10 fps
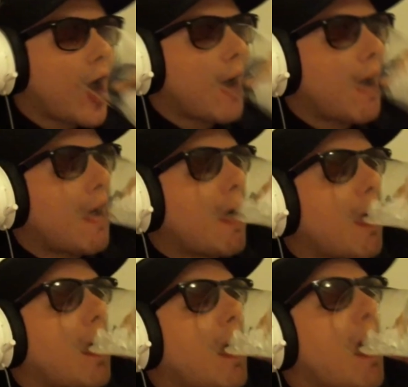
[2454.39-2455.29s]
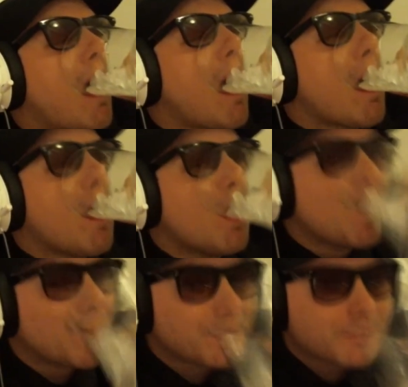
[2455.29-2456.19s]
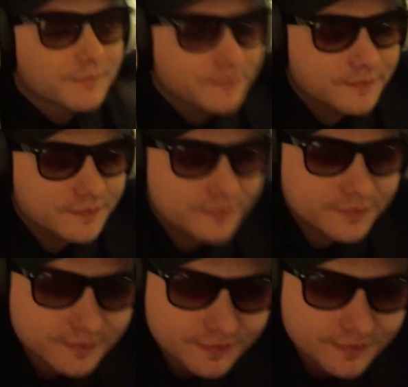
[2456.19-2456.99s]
that you can study